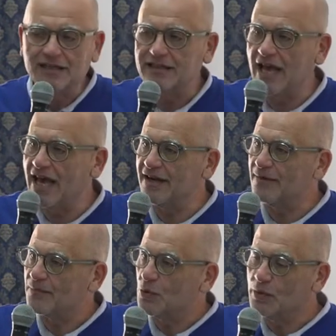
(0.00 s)

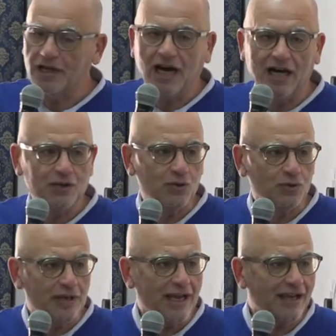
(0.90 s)
then we are to
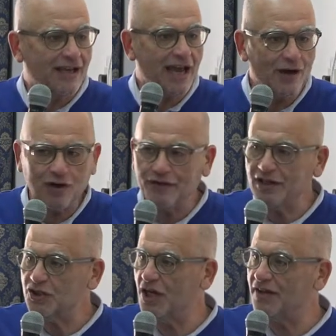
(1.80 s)
take care of
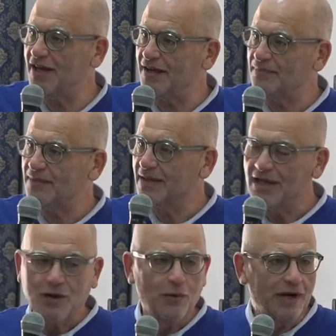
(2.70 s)
each other.
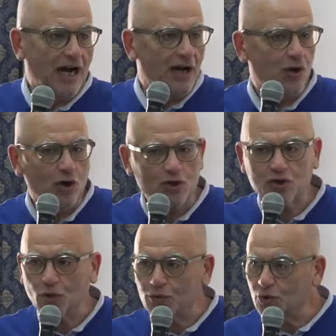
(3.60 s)
We are
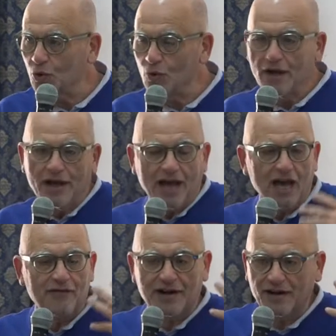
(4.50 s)
also to
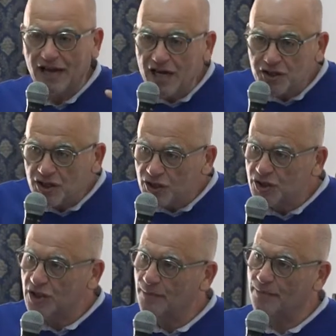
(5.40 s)
have a
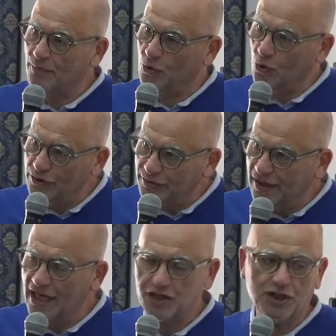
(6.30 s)
relationship, good
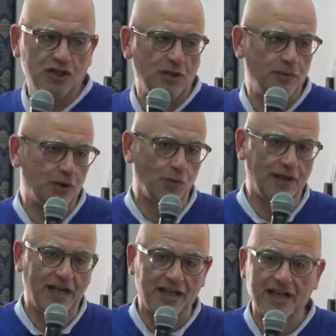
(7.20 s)
relationship with
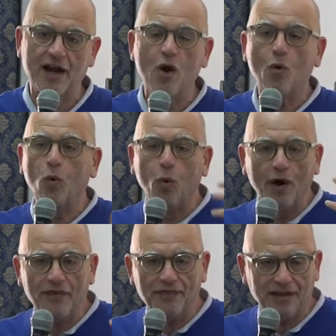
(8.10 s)
one another,
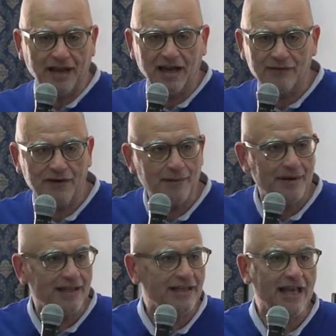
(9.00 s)
with the
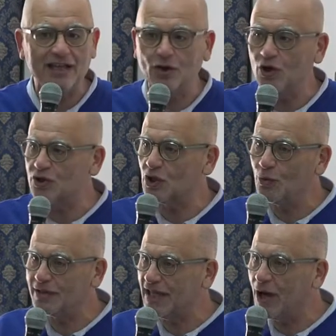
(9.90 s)
government, and also
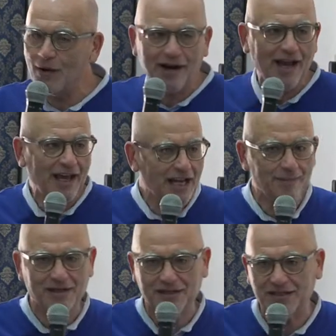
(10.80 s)
with our
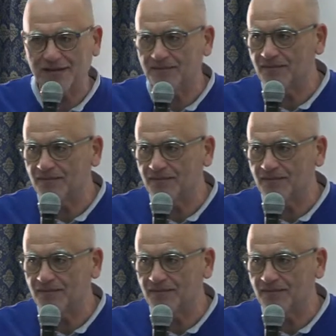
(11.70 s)
enemies.